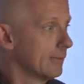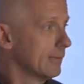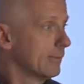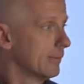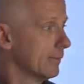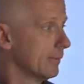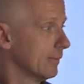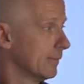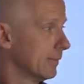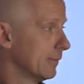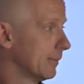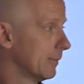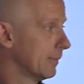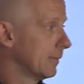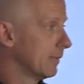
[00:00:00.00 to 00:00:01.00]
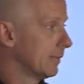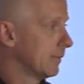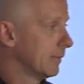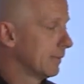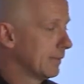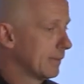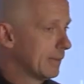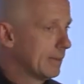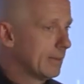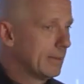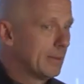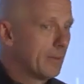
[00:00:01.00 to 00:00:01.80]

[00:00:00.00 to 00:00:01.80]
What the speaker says: Nothing is said.